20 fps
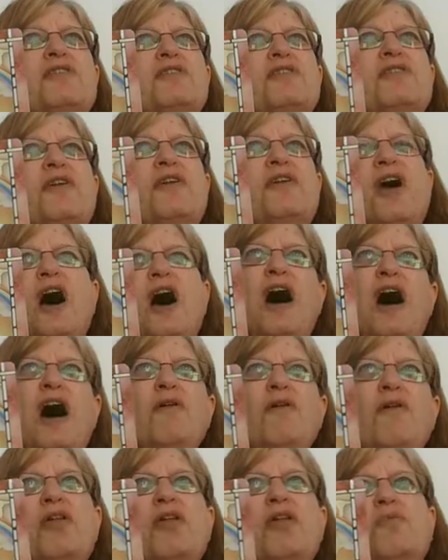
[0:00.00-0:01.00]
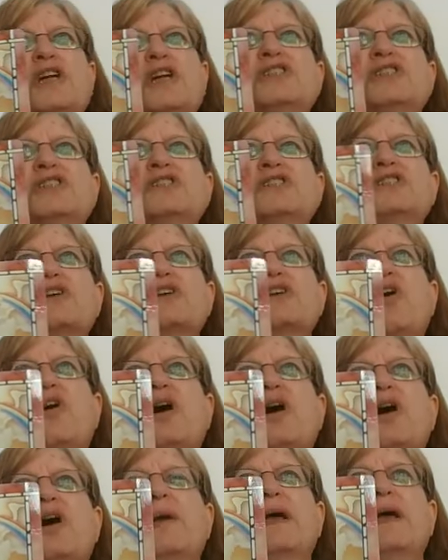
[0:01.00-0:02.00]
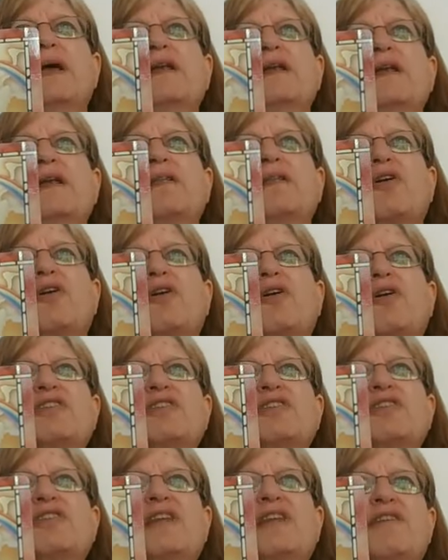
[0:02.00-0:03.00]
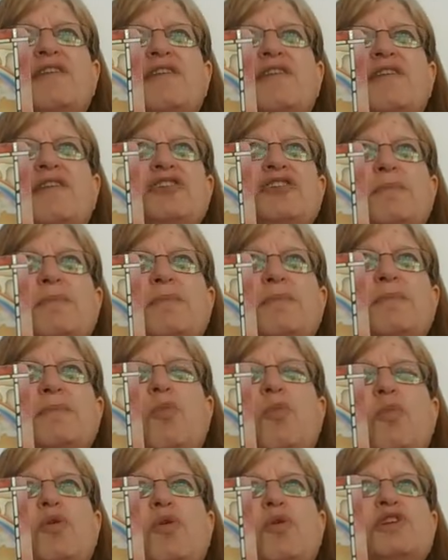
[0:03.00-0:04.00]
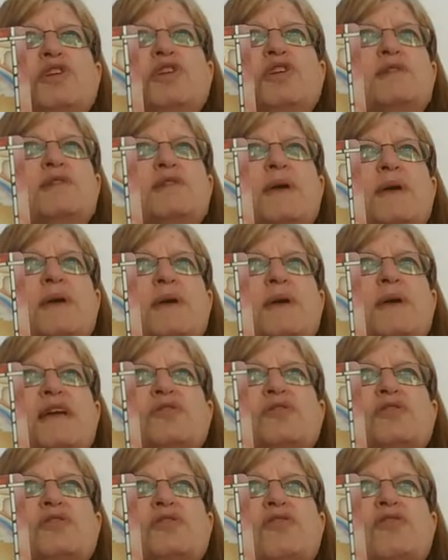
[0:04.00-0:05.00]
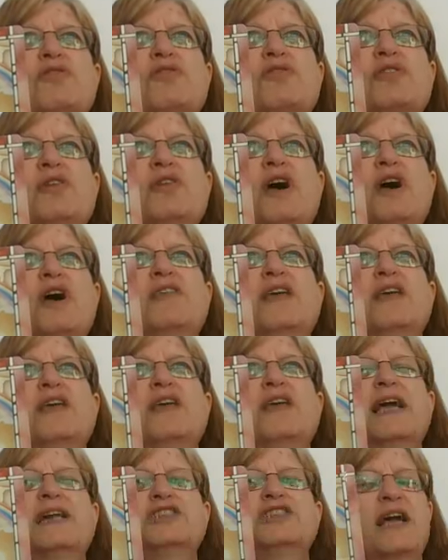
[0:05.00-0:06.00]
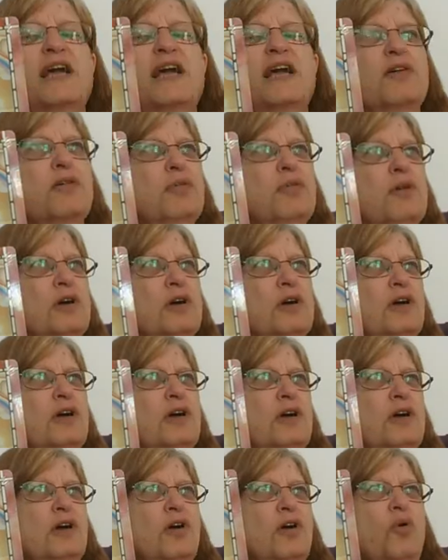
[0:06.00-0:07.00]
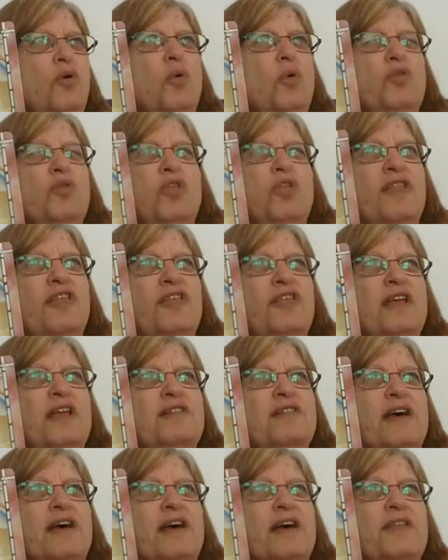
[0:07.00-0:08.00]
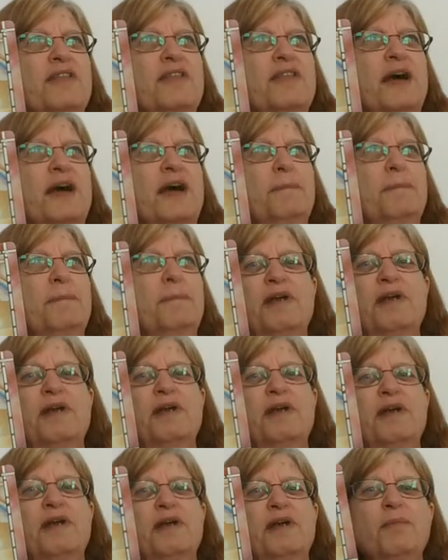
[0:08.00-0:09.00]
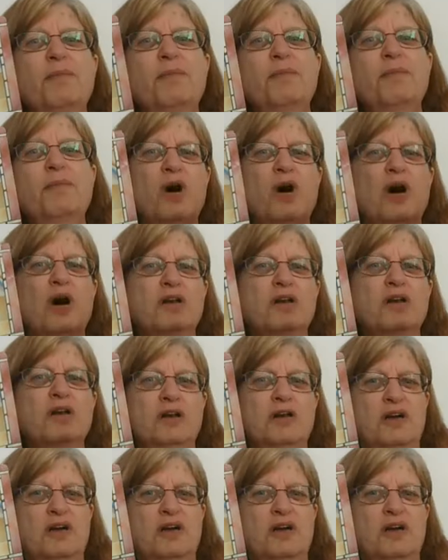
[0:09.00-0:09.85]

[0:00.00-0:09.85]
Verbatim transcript: on, oh, the Russians have got, are uh, being, they've got seven ships, warships being escorted through the English Channel or other things like that. Please, please, please. Number one,